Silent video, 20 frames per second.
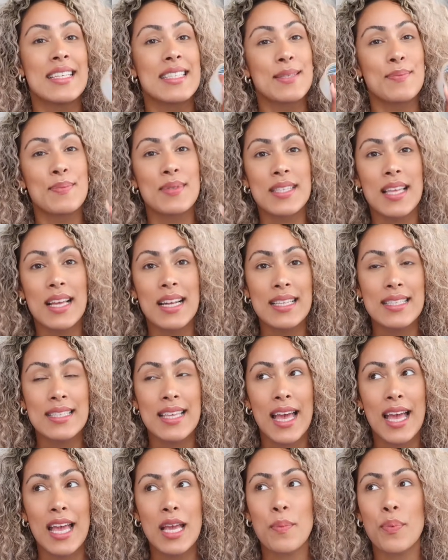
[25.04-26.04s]
some
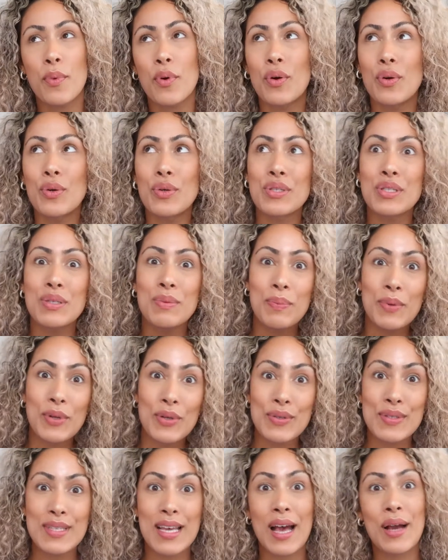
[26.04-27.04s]
sellotape or some
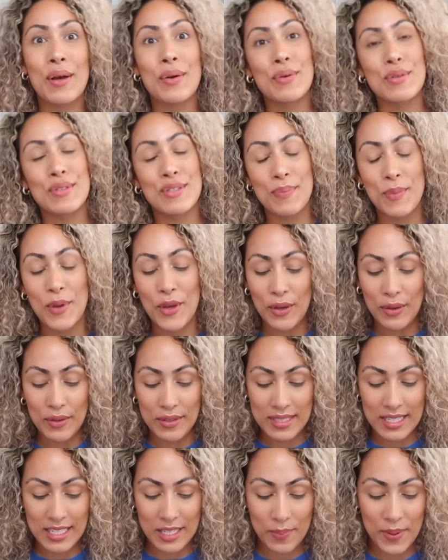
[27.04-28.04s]
blue tape or some
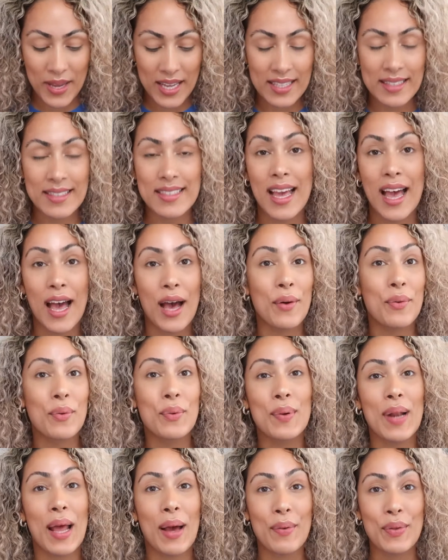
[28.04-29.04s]
hooks. It depends how
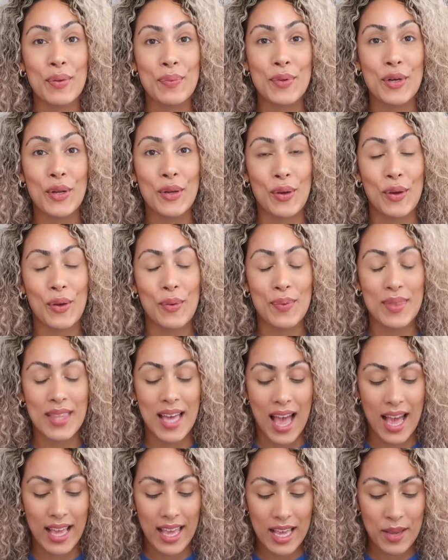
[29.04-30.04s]
all out you want to go with
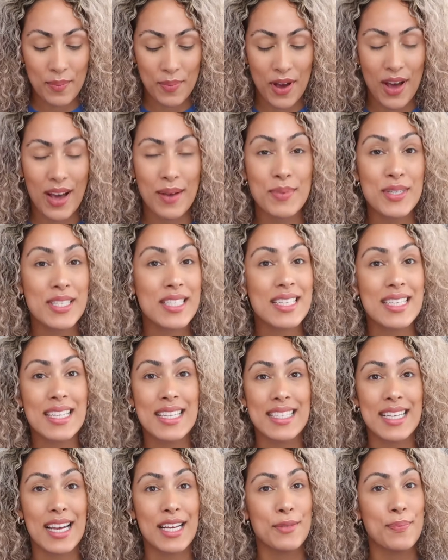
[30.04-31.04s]
the hanging, but I'm just going
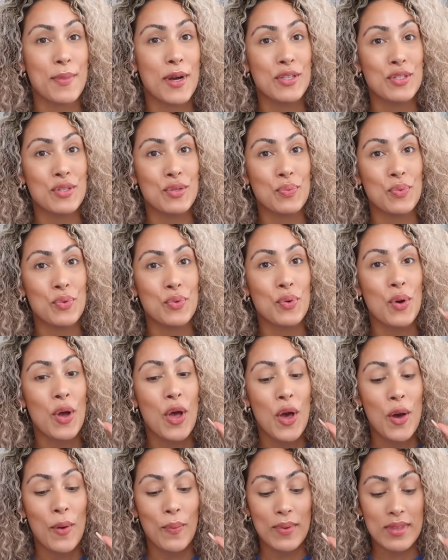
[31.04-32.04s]
to attach mine to the wall
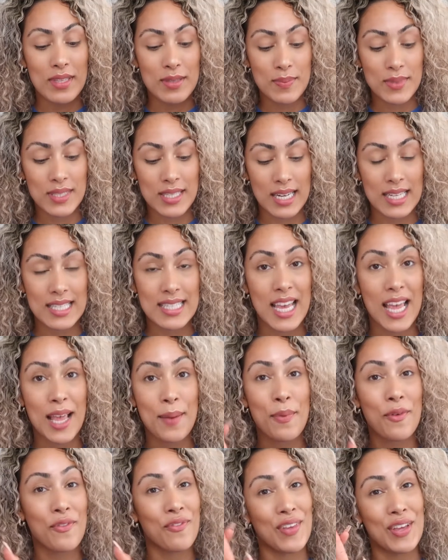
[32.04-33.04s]
with some
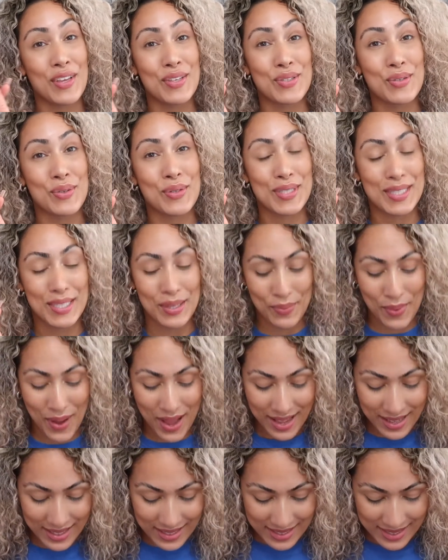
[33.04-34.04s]
sellotape. Fingers crossed it
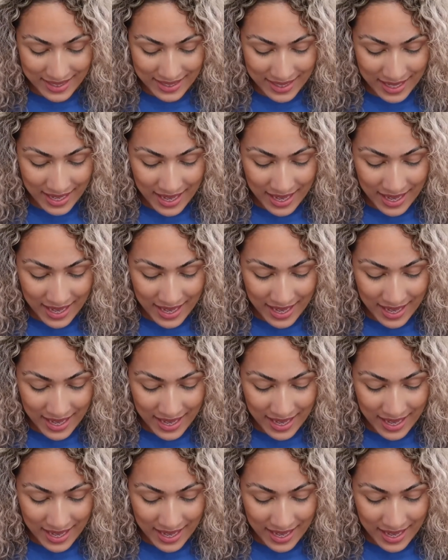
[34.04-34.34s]
works.